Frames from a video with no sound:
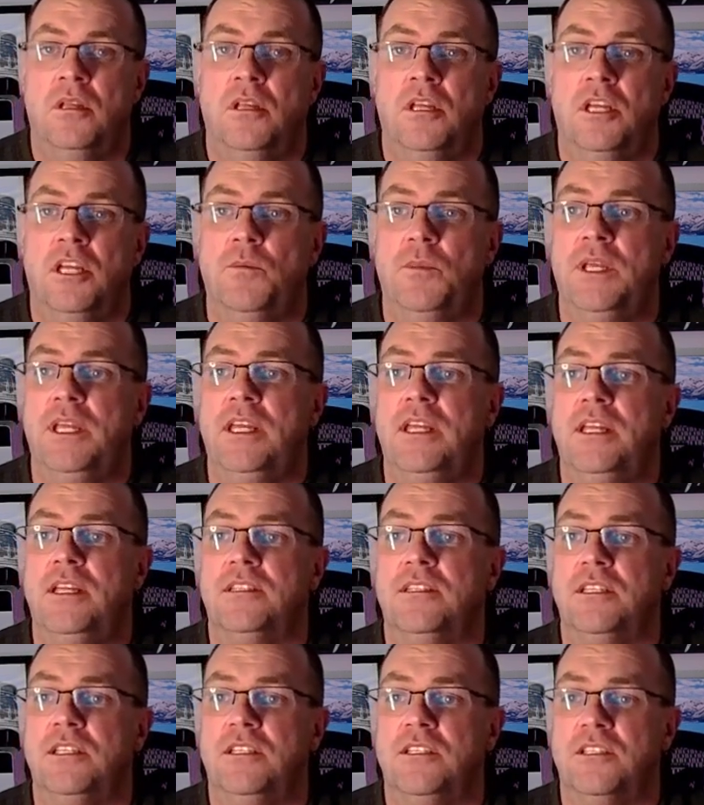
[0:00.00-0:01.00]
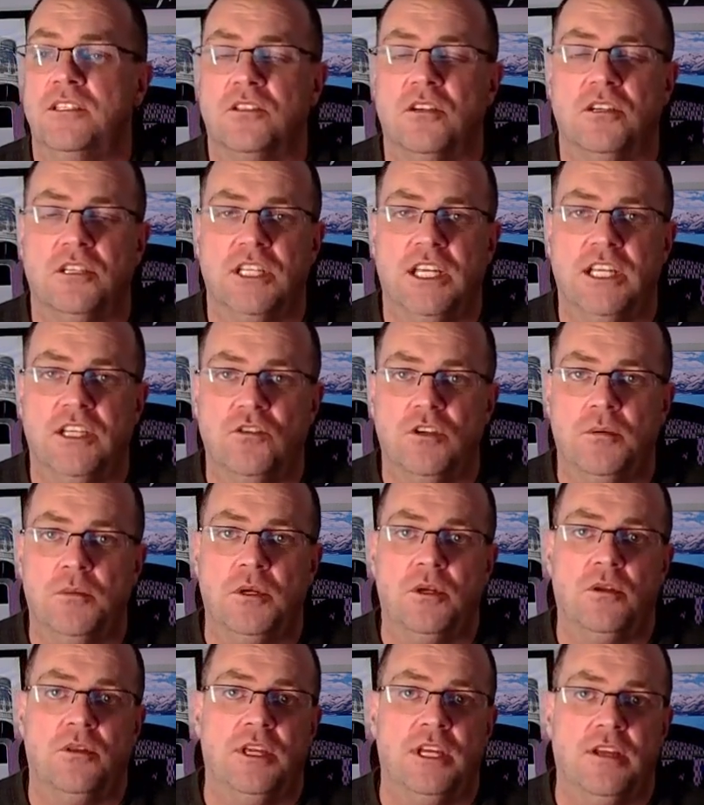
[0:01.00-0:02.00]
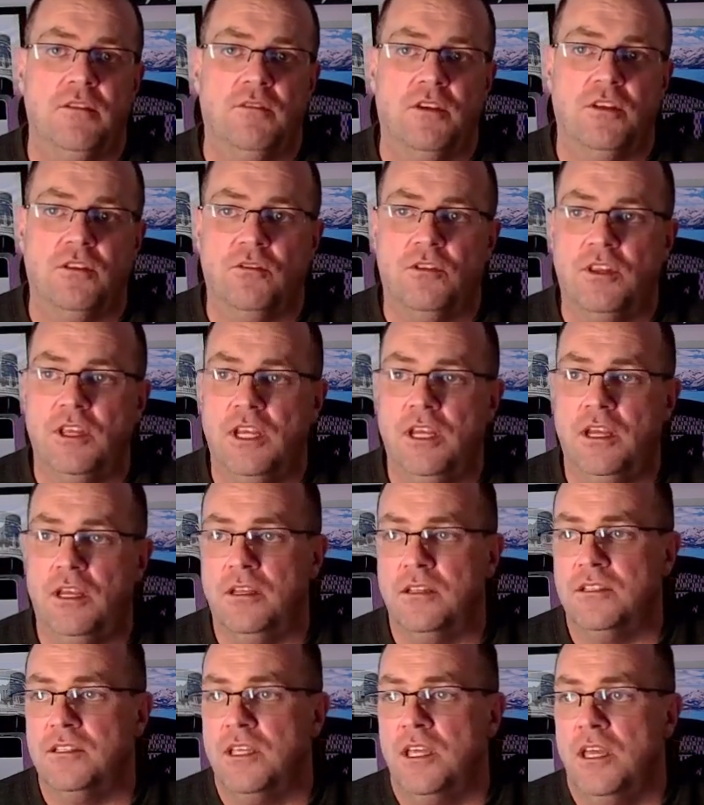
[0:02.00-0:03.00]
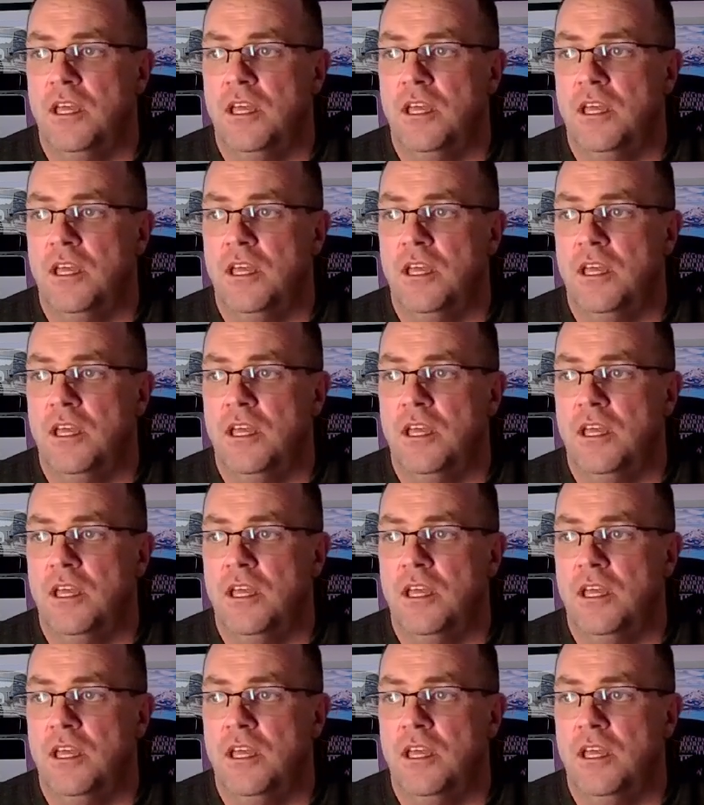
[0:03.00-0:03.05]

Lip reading: It'd be easy to start daydreaming or think of other things.